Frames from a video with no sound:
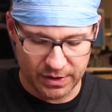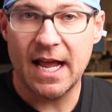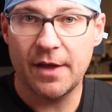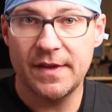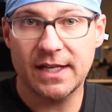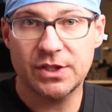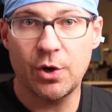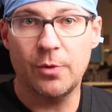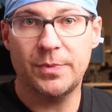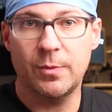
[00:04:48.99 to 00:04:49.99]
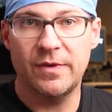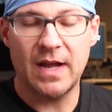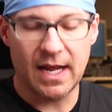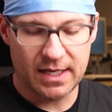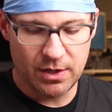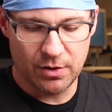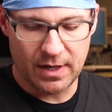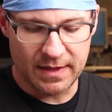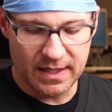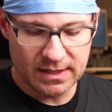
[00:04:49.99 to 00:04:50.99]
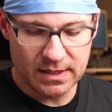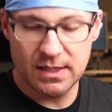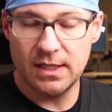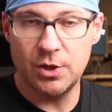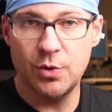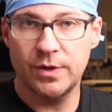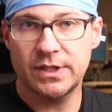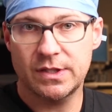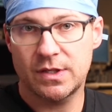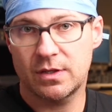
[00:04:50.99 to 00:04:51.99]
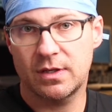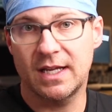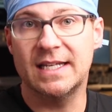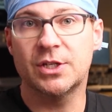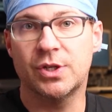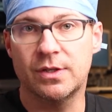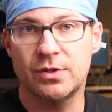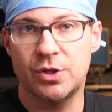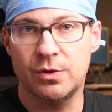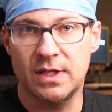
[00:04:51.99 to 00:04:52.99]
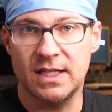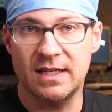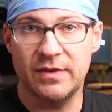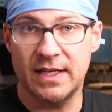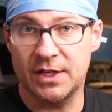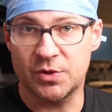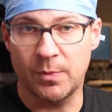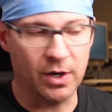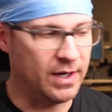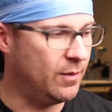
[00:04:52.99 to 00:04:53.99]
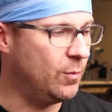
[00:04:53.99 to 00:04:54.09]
Now the next scope that we've got here, and this is the newest addition to the EVH market,